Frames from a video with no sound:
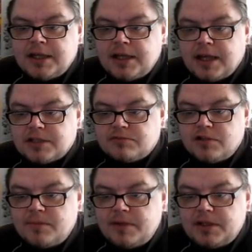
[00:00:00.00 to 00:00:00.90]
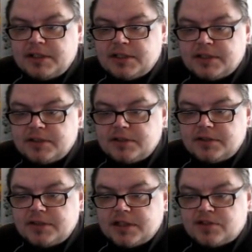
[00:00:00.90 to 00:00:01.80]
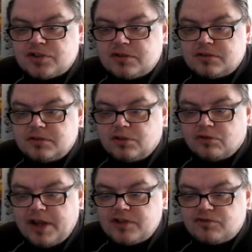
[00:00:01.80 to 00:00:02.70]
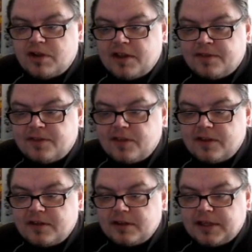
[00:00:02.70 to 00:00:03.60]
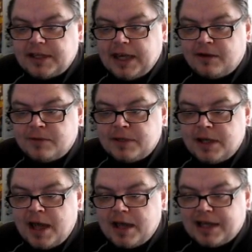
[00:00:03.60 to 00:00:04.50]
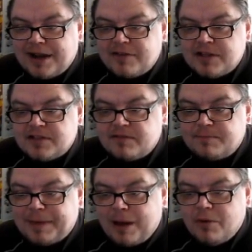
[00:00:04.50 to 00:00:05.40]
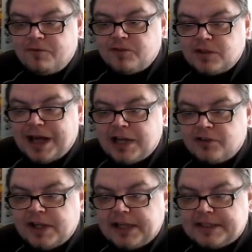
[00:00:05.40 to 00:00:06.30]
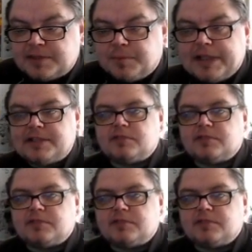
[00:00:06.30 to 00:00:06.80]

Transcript: As a robot, has great strength. Carries powerful ionic displacer